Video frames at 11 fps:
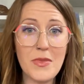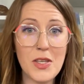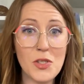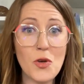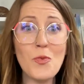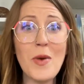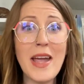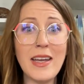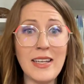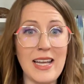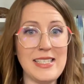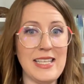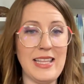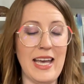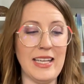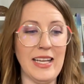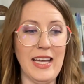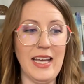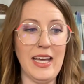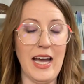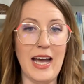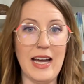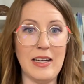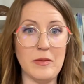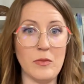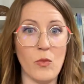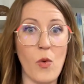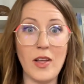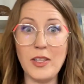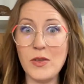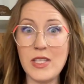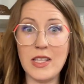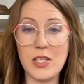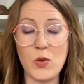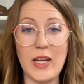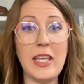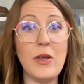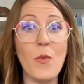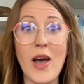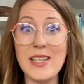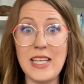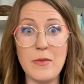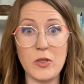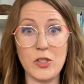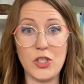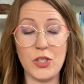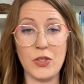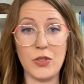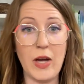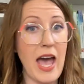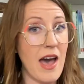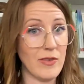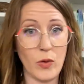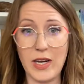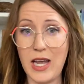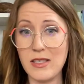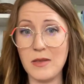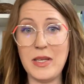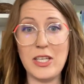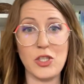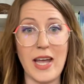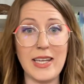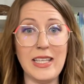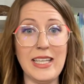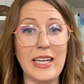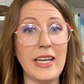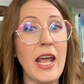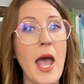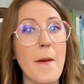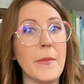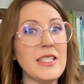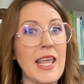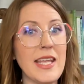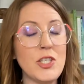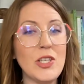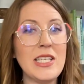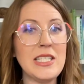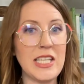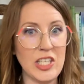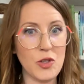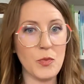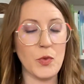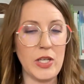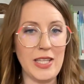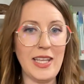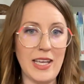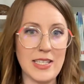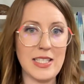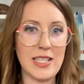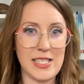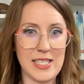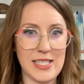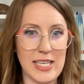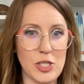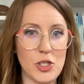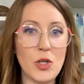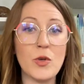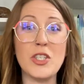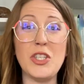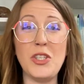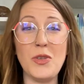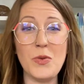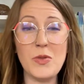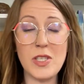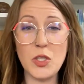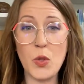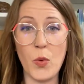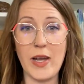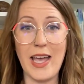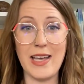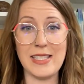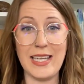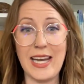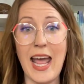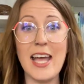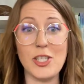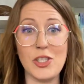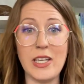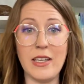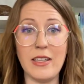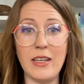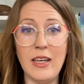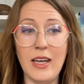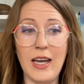So recognizing that while using this toy, he was able to have an orgasm, he ejaculated, but then to continue breathing into the sensation or to use the toy as an edging